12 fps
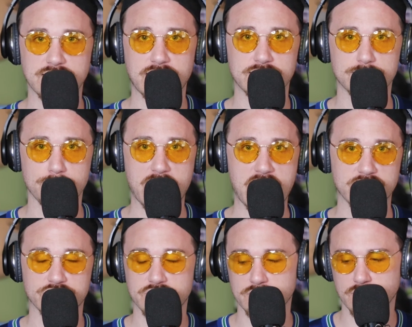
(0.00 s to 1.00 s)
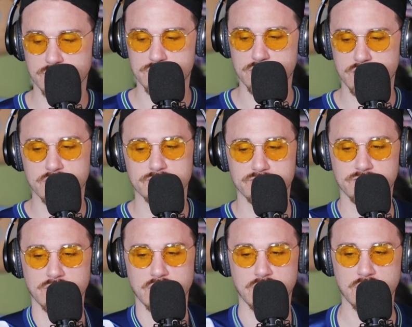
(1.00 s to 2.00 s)
his head mashed into the
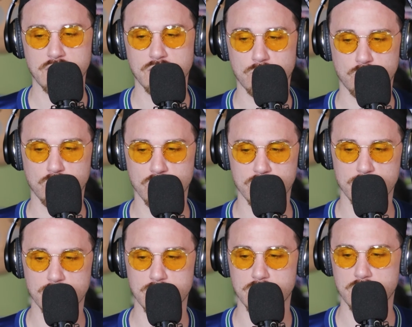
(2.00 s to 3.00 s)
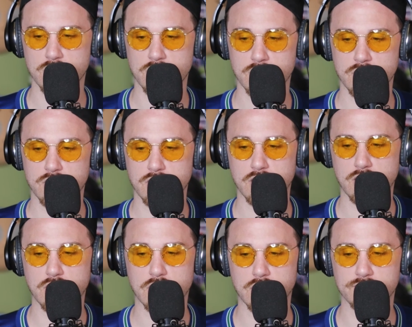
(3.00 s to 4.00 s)
turf, or
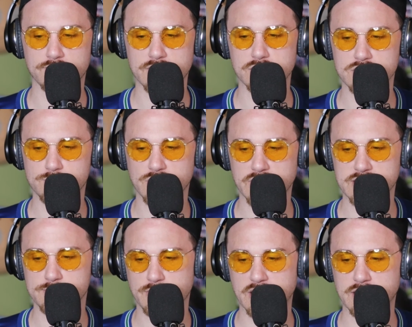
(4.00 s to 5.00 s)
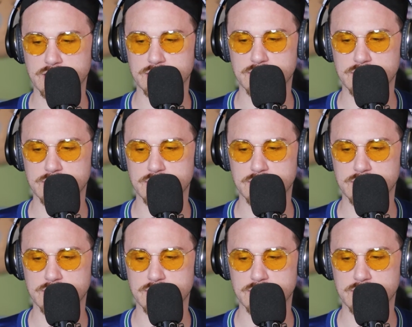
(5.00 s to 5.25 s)
Fields plays by